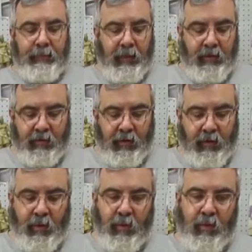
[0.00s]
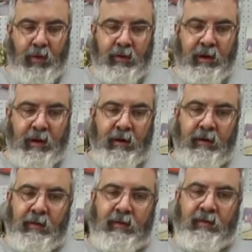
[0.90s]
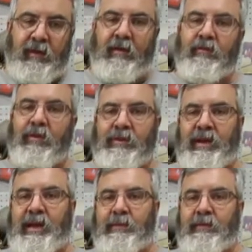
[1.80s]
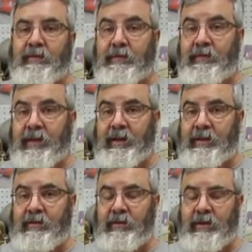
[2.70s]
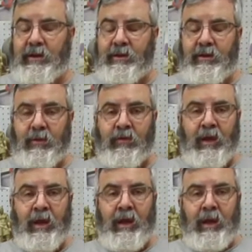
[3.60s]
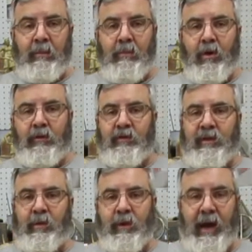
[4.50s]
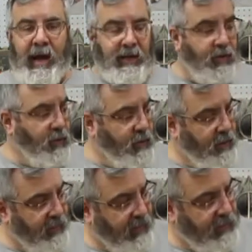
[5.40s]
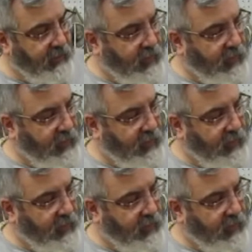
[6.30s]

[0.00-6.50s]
So there are several types of fillets you can use. Mostly what I do is I just